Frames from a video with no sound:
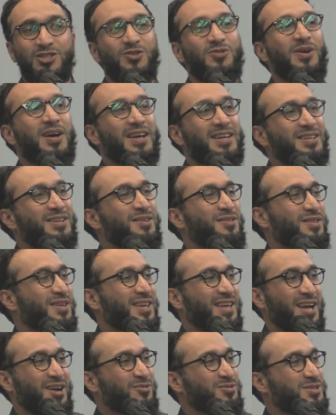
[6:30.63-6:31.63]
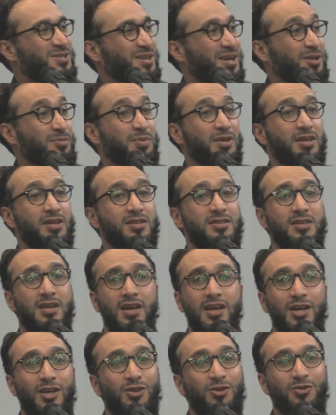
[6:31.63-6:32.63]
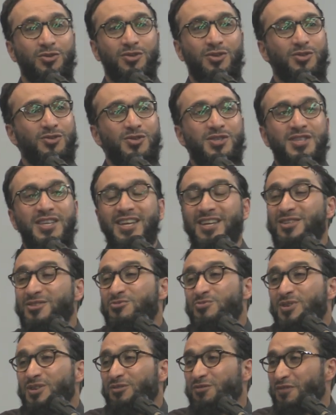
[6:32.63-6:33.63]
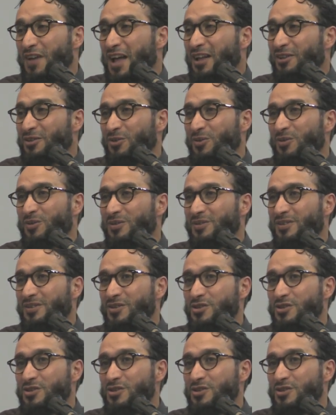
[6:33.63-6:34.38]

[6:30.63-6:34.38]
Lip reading: to anything outside because you see its real value.